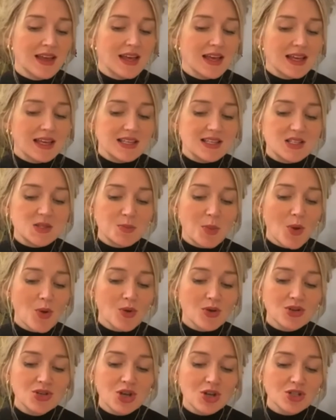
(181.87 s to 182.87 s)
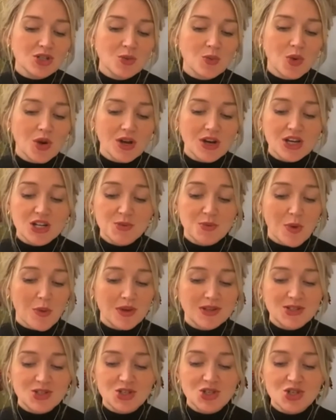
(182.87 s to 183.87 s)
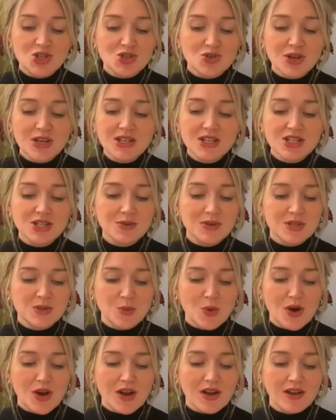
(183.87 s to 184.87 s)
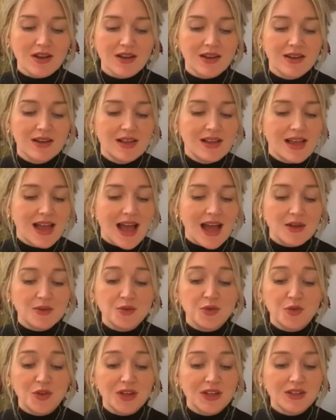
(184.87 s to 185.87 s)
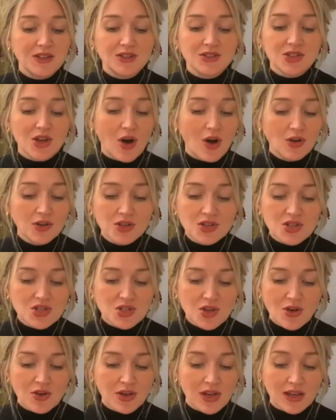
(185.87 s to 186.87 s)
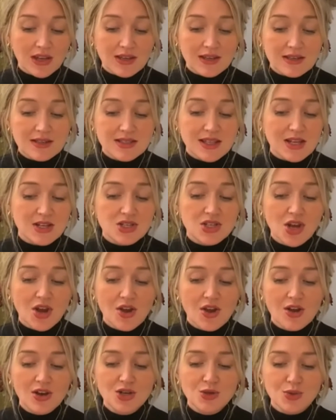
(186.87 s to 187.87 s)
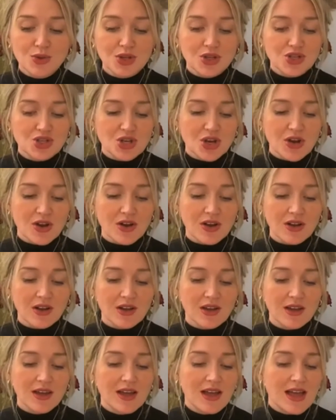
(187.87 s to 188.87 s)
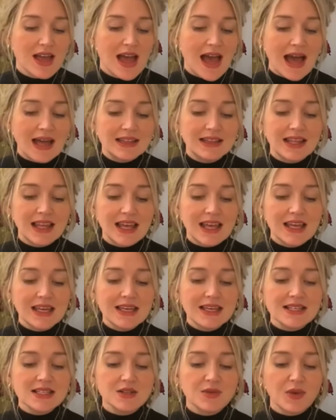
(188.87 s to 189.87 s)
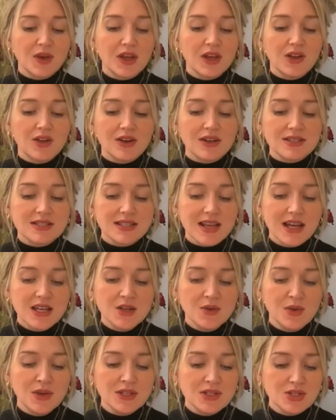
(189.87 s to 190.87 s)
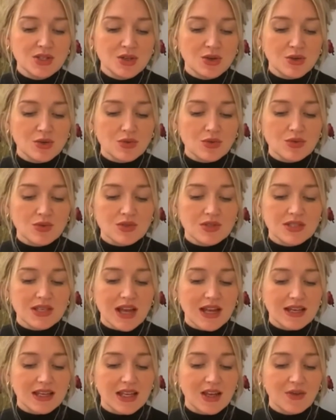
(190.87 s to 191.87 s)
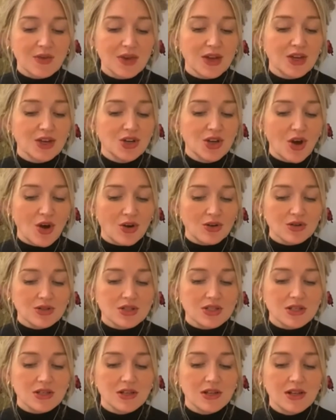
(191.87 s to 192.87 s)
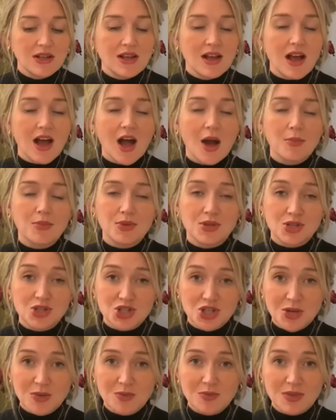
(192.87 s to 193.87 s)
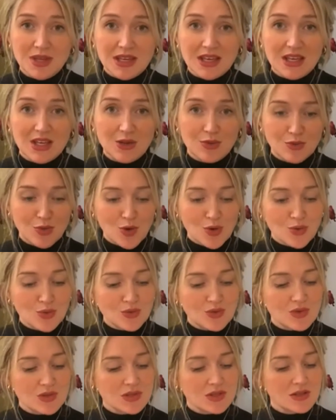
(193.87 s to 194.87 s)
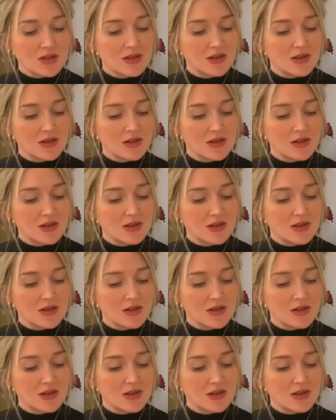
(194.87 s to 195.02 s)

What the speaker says: He spoke not a word, but went straight to his work, and filled all the stockings, then turned with a jerk, and laying his finger aside of his nose, and giving a nod, up the chimney he rose.